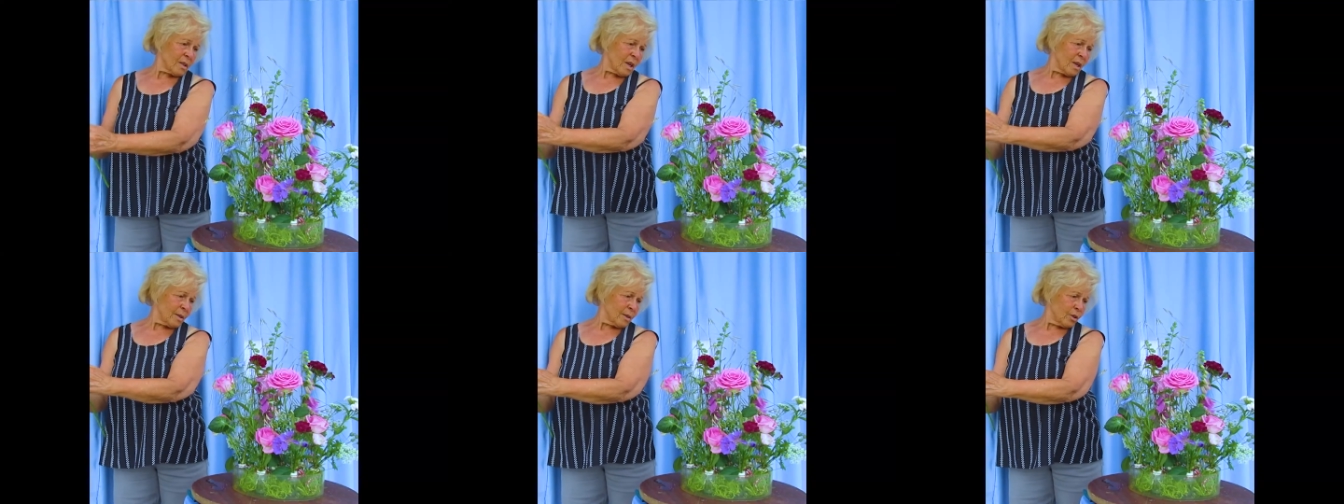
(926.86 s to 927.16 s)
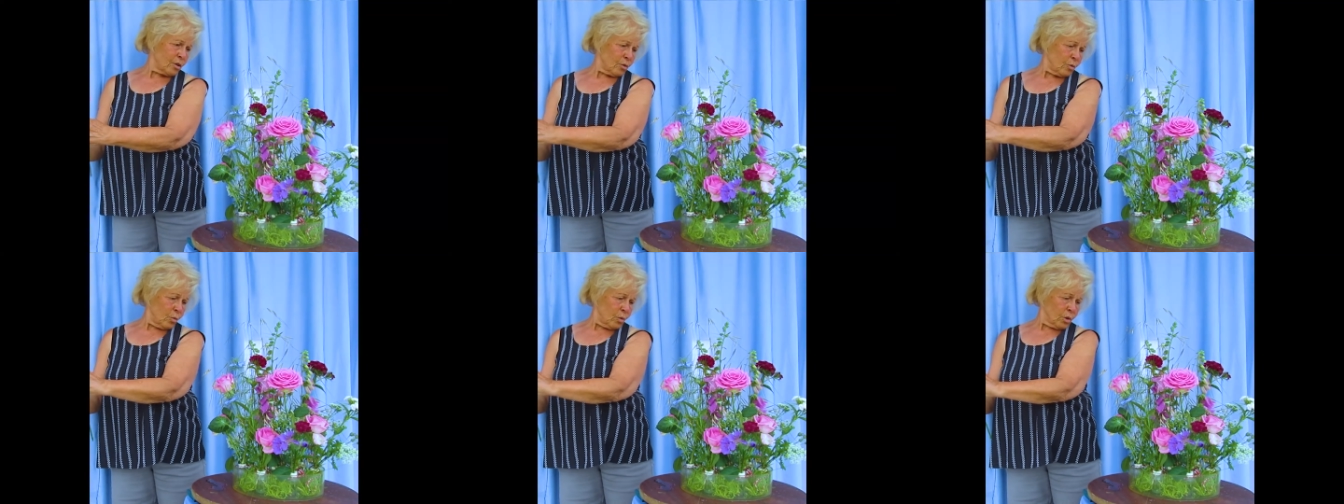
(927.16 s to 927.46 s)
I
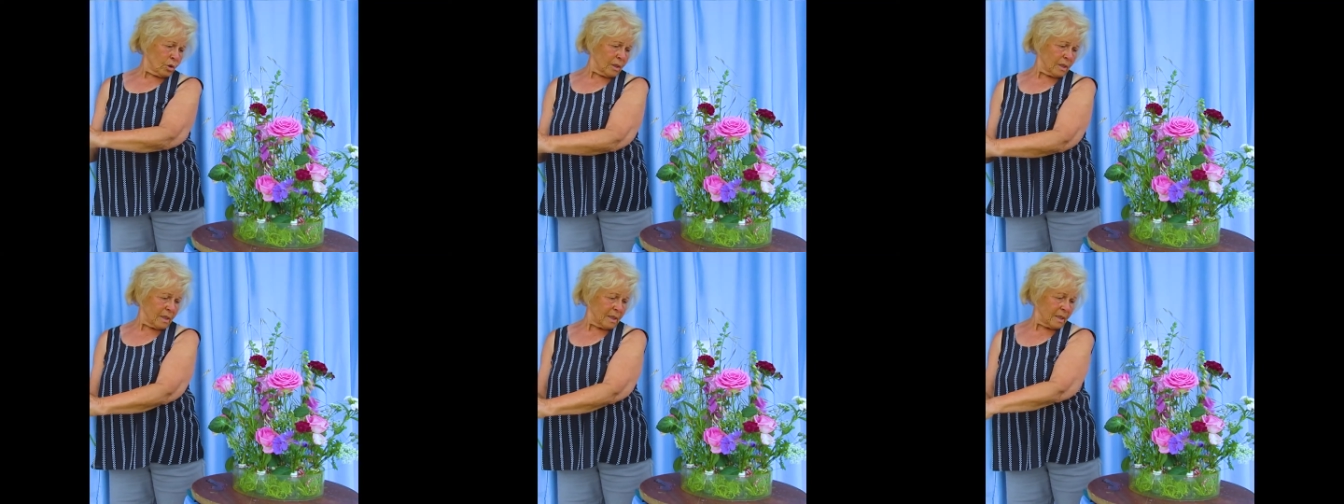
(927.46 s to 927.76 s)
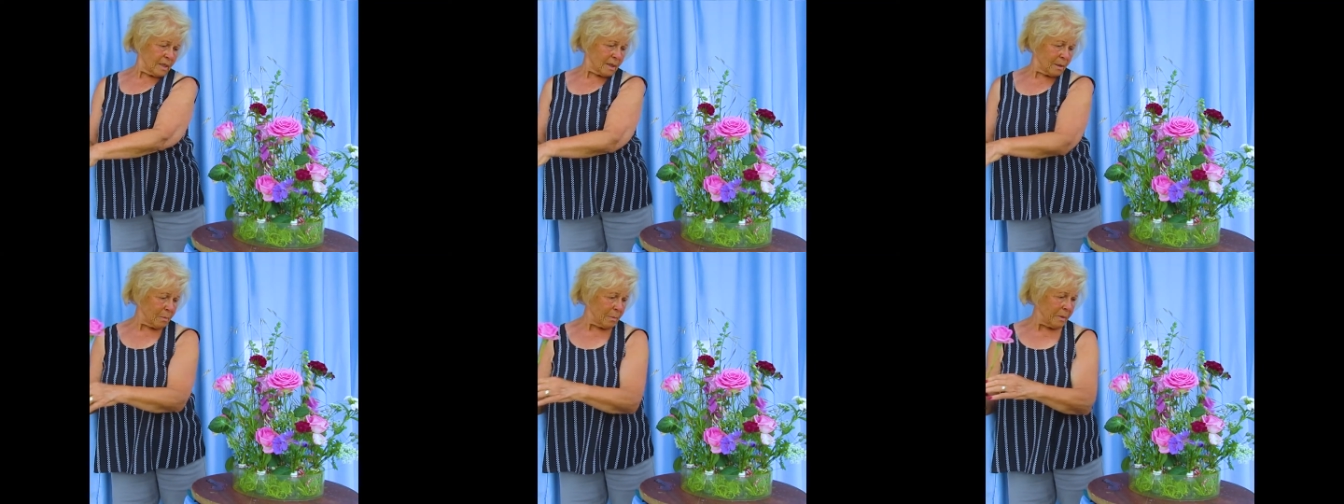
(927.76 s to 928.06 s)
do want
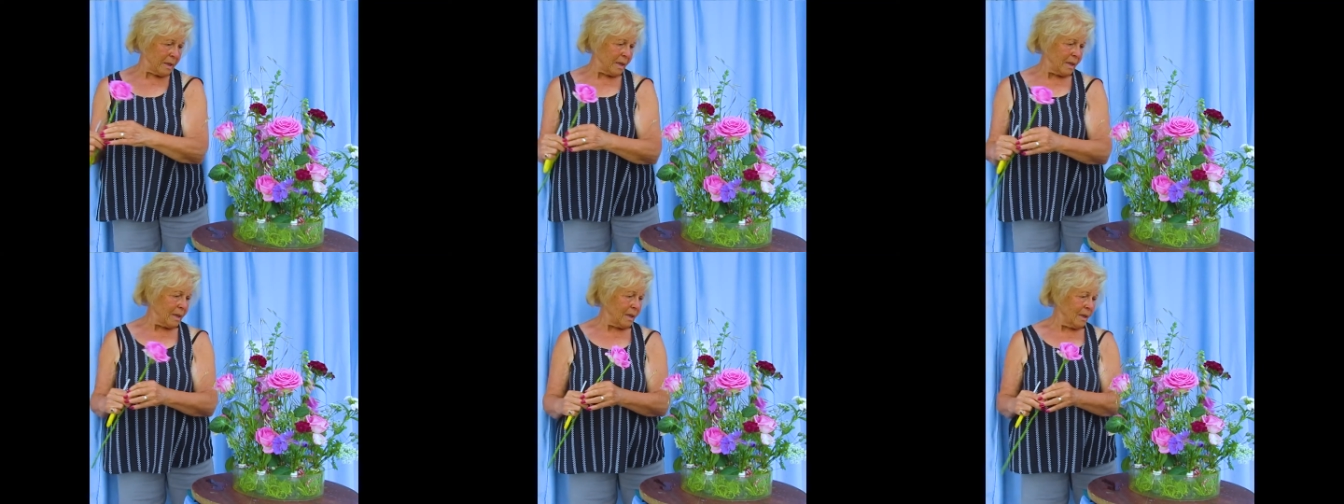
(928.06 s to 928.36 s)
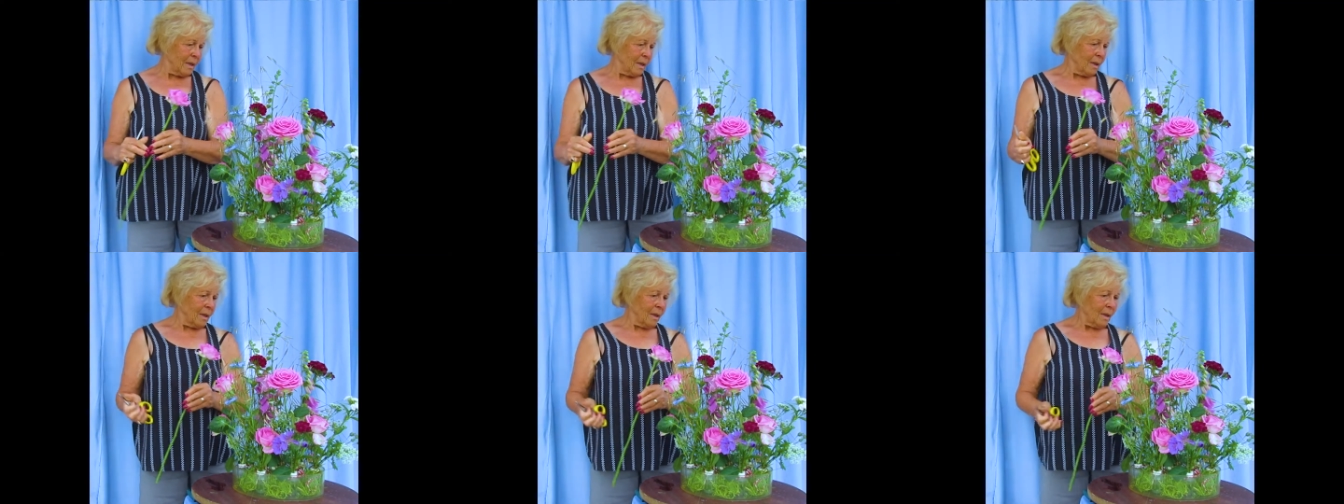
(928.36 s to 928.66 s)
it to be
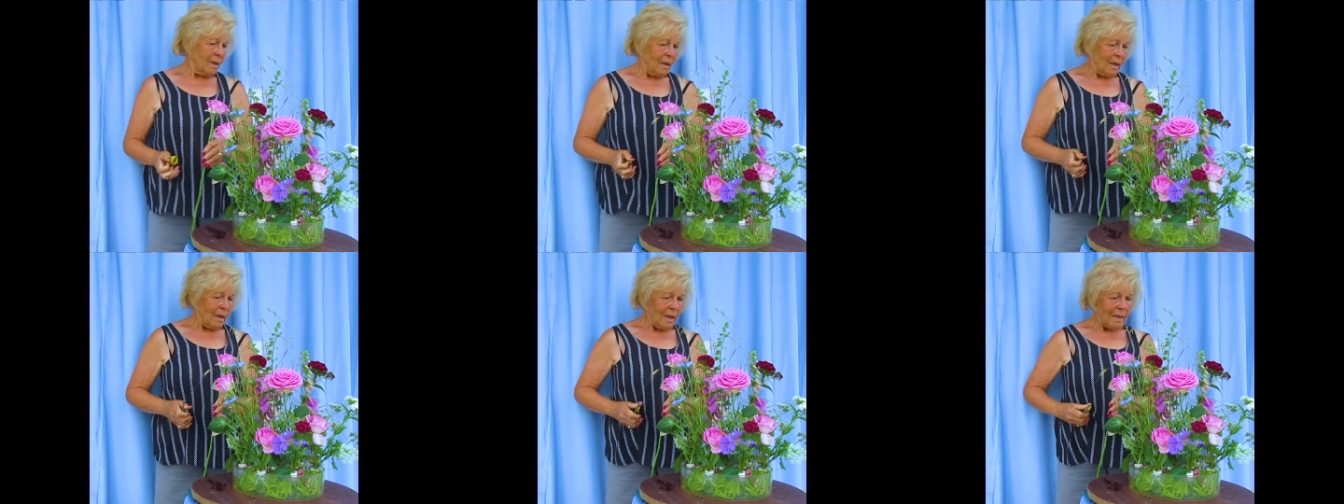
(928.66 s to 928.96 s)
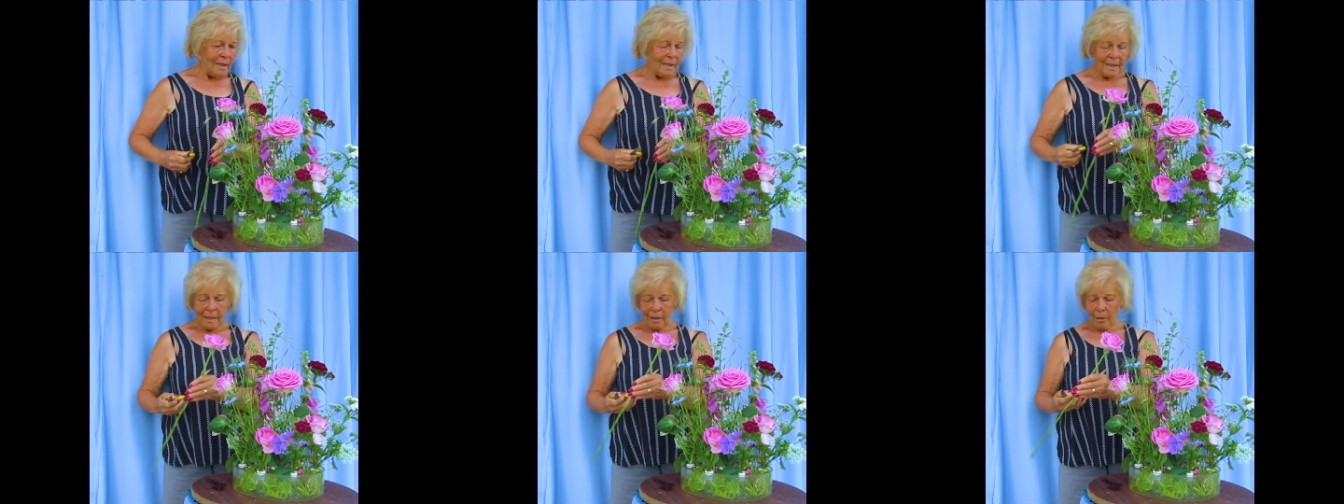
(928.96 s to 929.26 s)
a
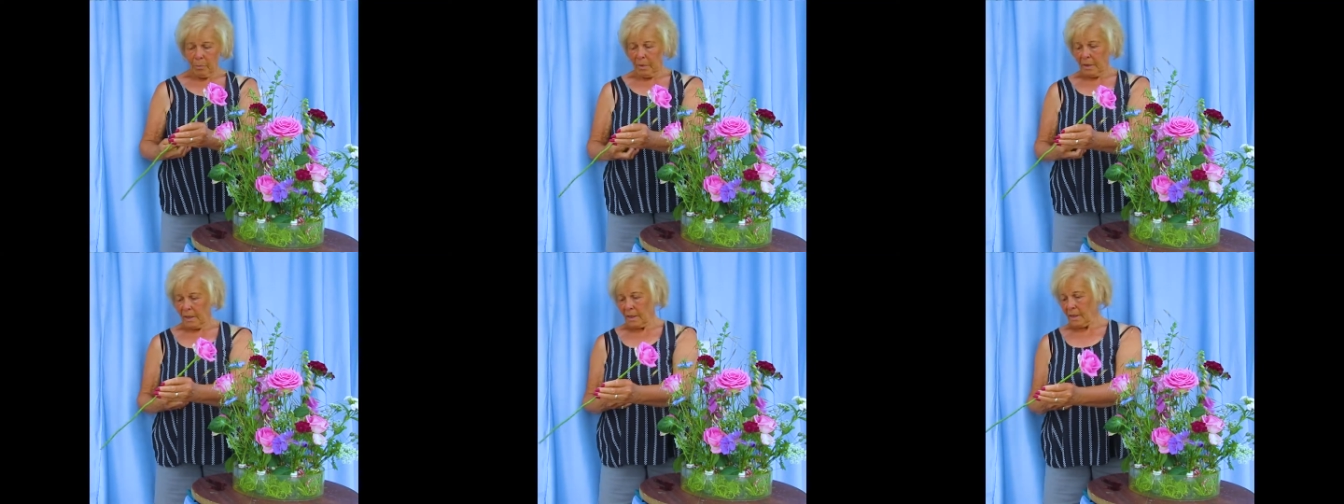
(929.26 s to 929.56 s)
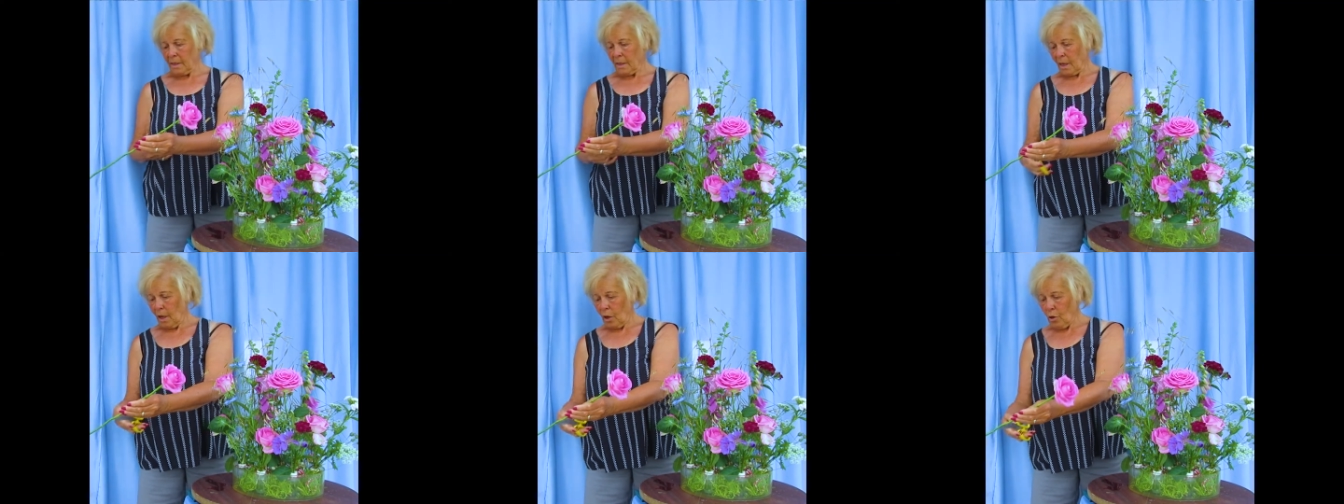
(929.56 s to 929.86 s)
little
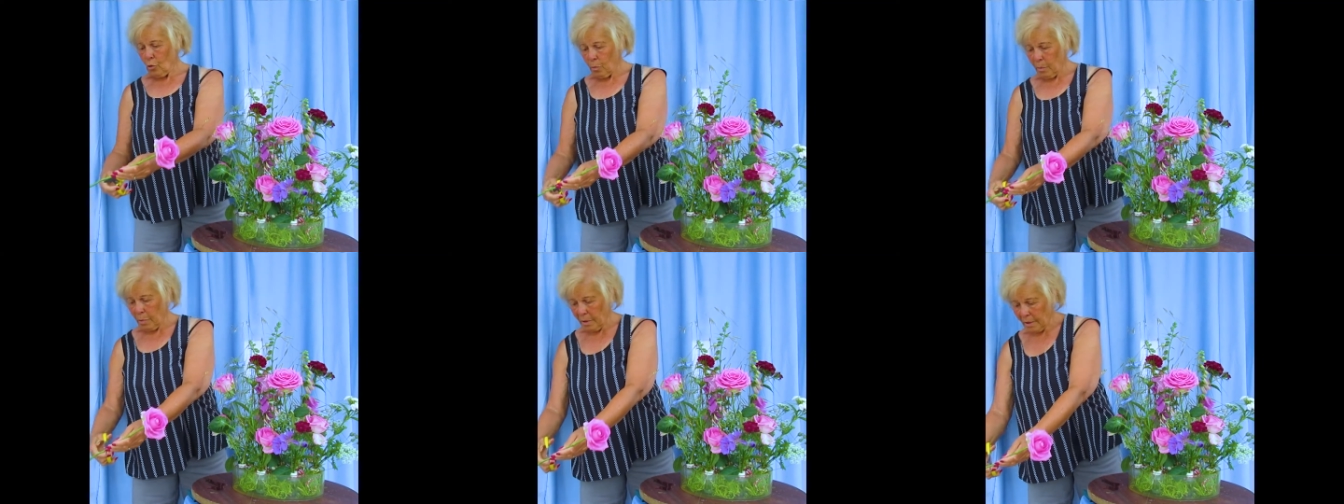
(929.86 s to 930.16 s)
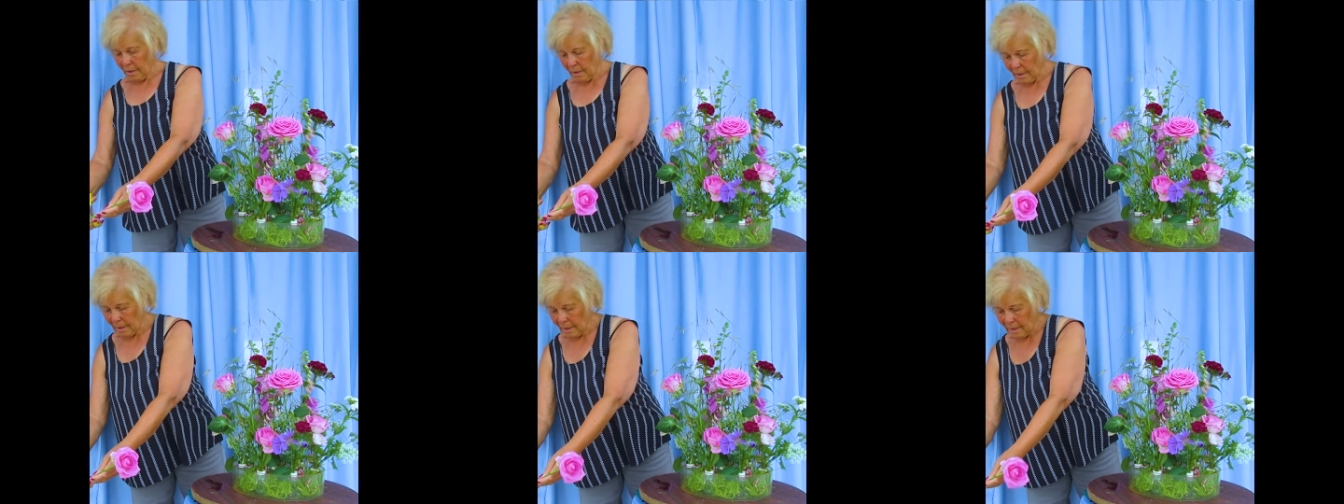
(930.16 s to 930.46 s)
bit
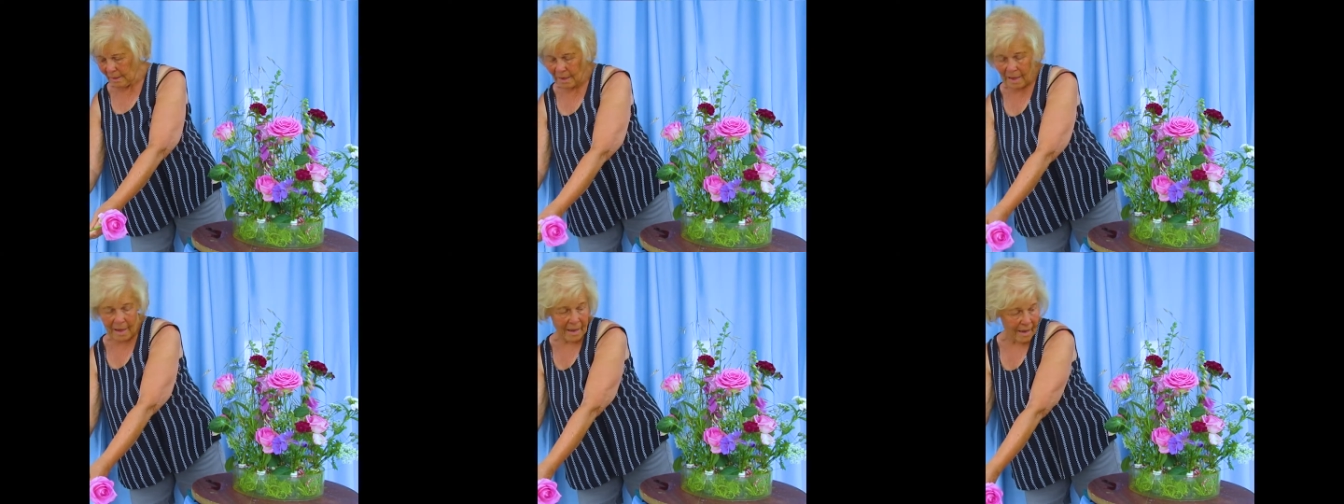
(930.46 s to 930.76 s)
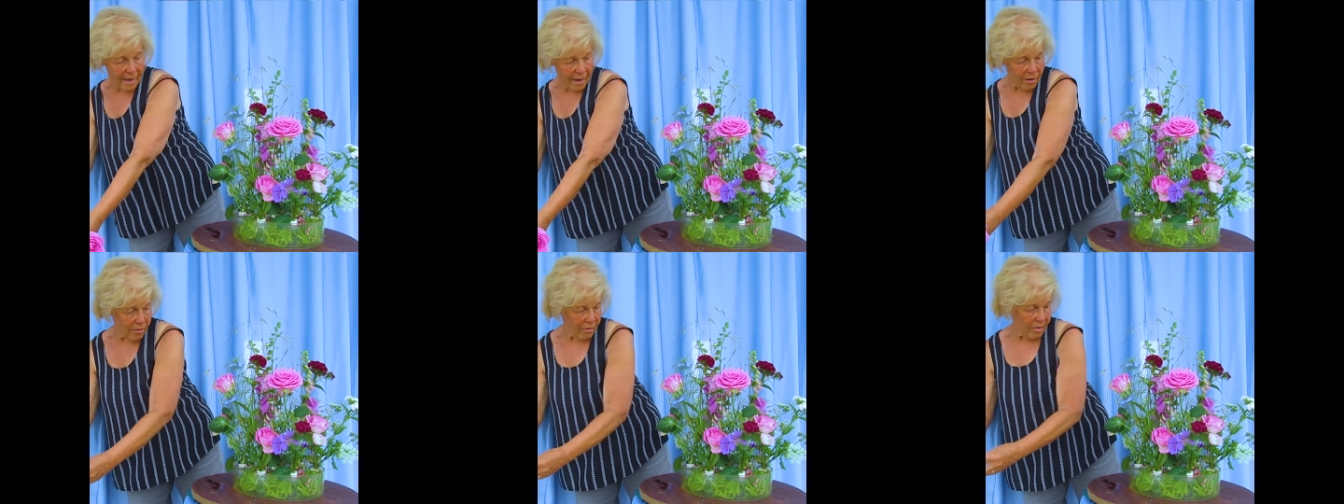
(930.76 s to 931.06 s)
open and
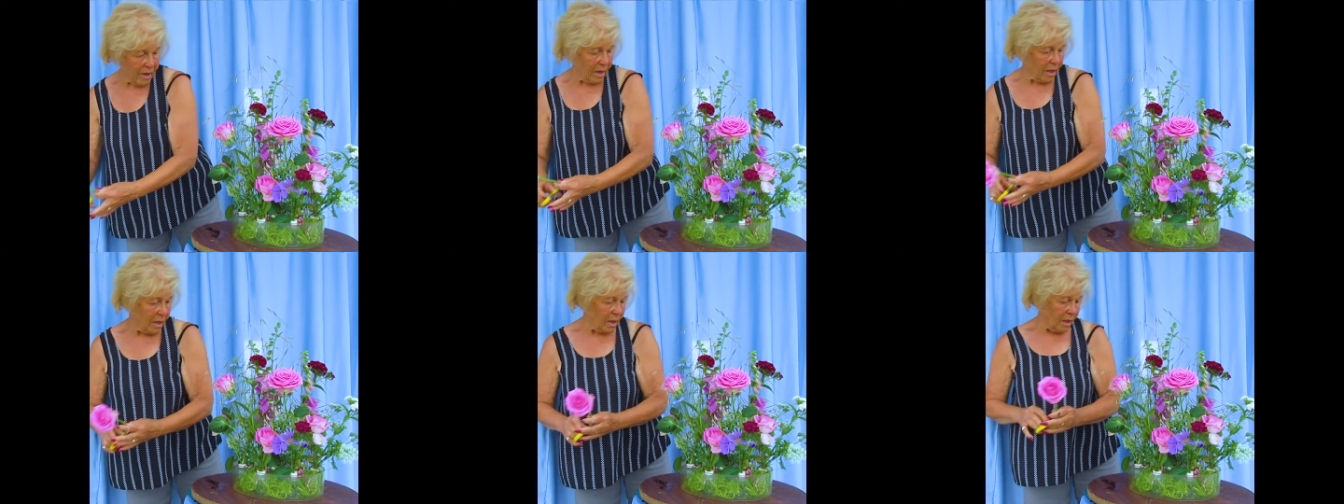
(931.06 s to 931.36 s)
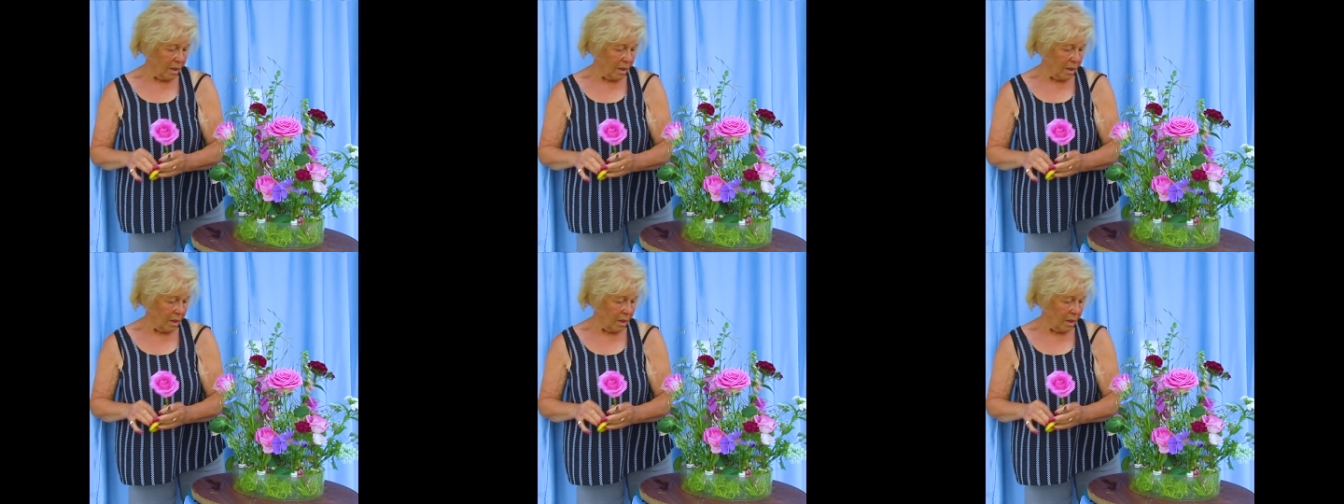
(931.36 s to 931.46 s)
airy.